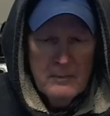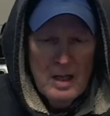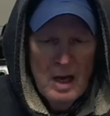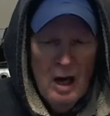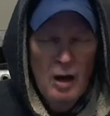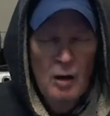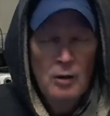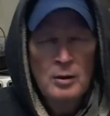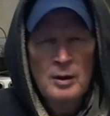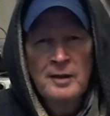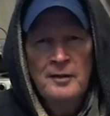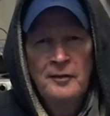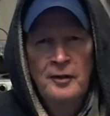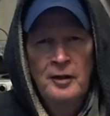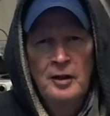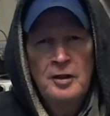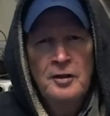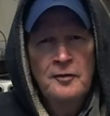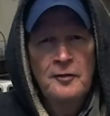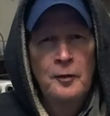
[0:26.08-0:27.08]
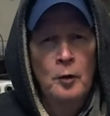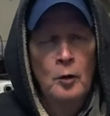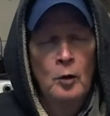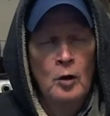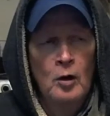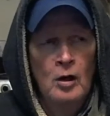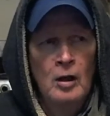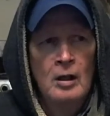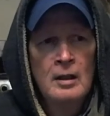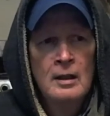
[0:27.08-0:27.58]
I only fished
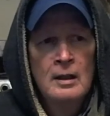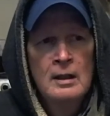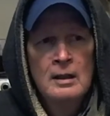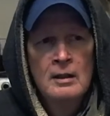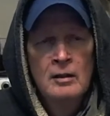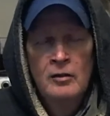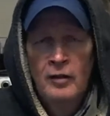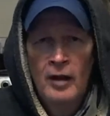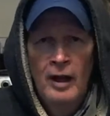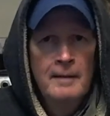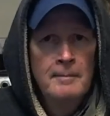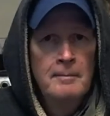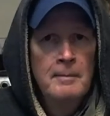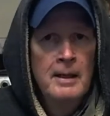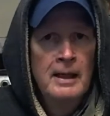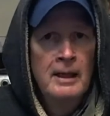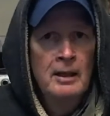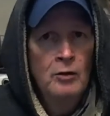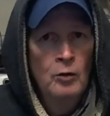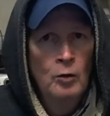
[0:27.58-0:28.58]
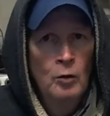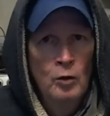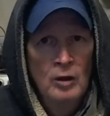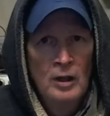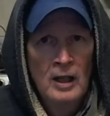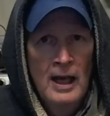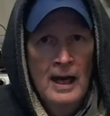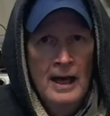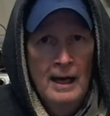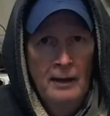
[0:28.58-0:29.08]
for 10 minutes or
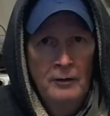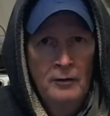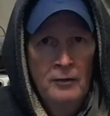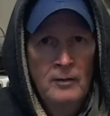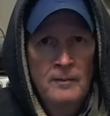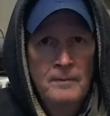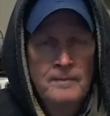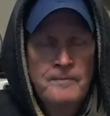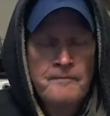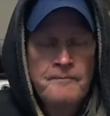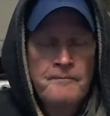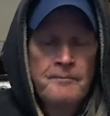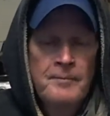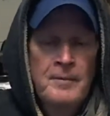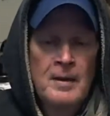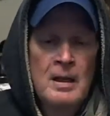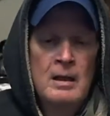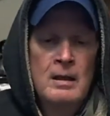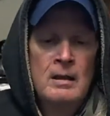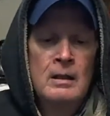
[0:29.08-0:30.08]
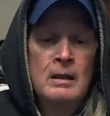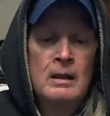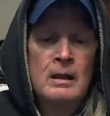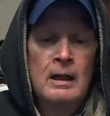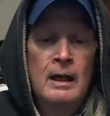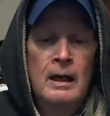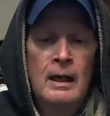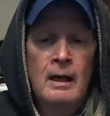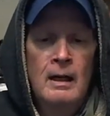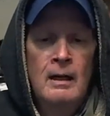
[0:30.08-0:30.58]
less,
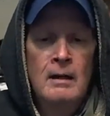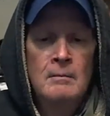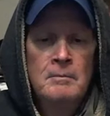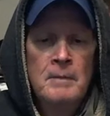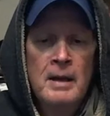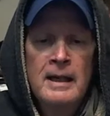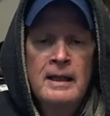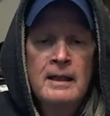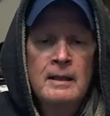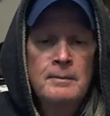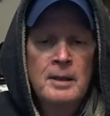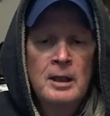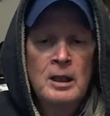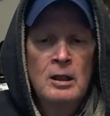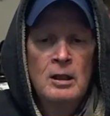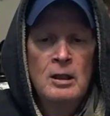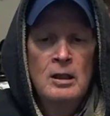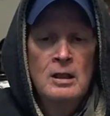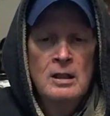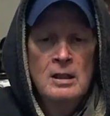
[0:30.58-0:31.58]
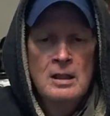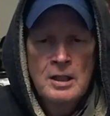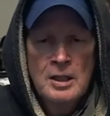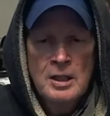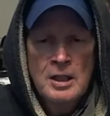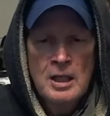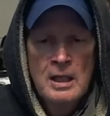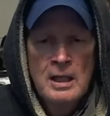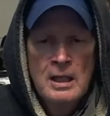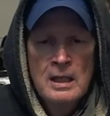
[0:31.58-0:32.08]
mainly
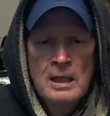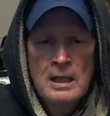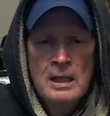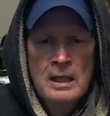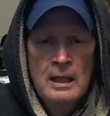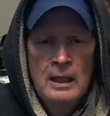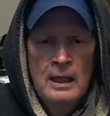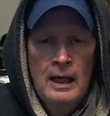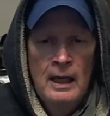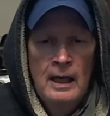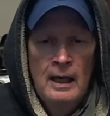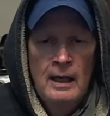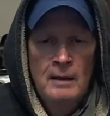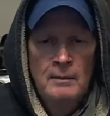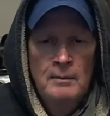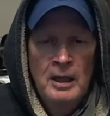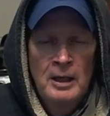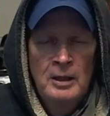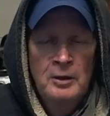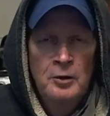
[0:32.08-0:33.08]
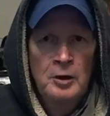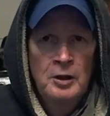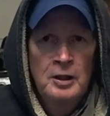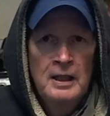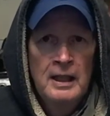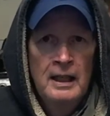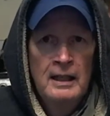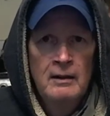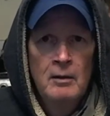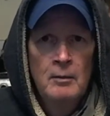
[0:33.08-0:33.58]
because I couldn't
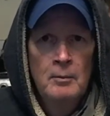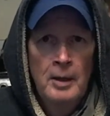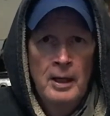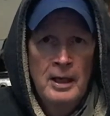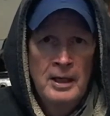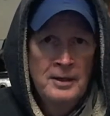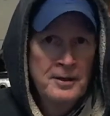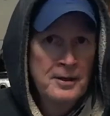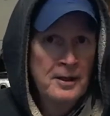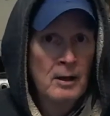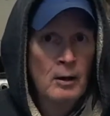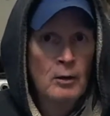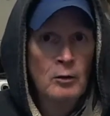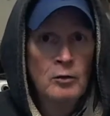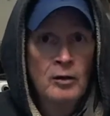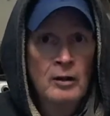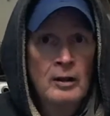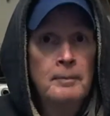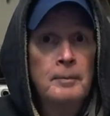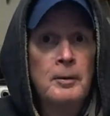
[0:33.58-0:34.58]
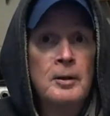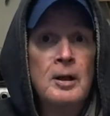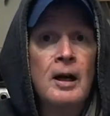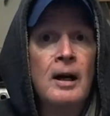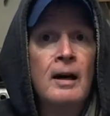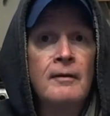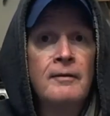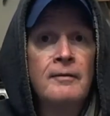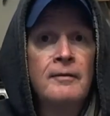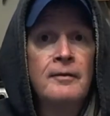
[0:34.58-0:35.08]
get the bait to go deep
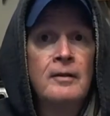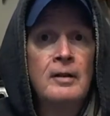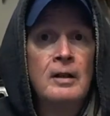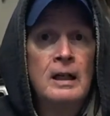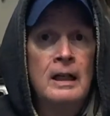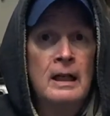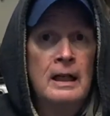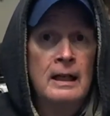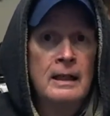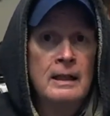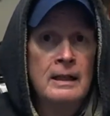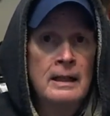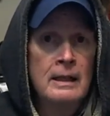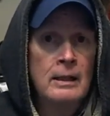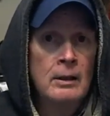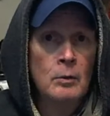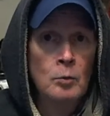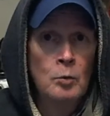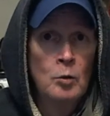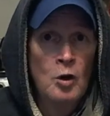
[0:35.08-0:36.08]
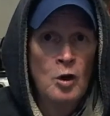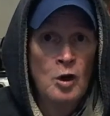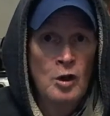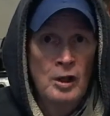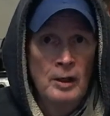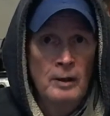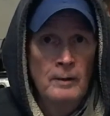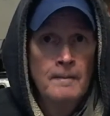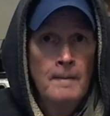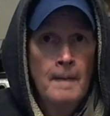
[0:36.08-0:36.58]
enough in the
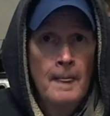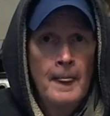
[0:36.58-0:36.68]
water